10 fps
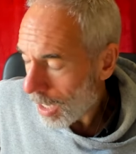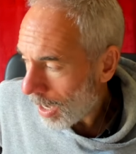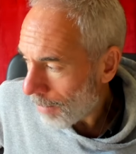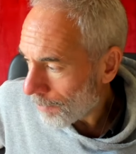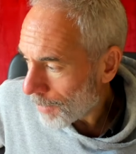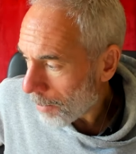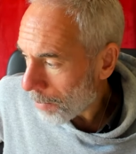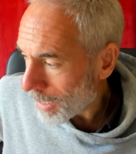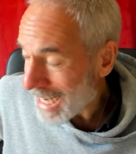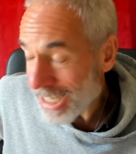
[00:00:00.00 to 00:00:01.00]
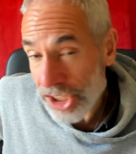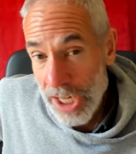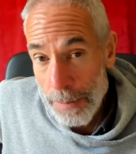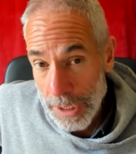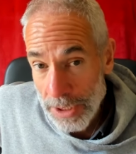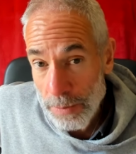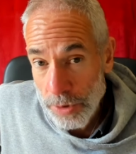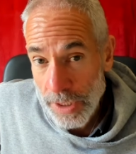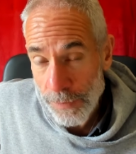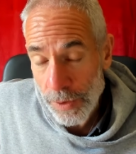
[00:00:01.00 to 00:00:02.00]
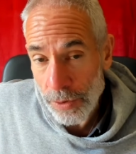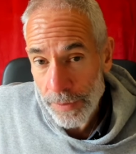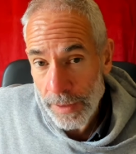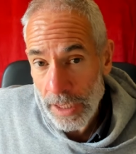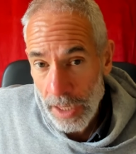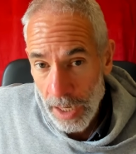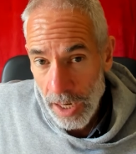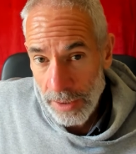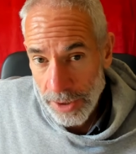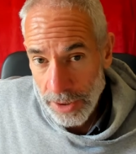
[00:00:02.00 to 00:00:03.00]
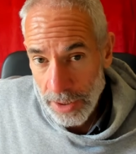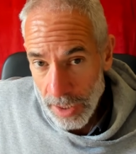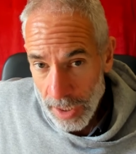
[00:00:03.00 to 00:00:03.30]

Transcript: Um, but each double is more difficult than the last.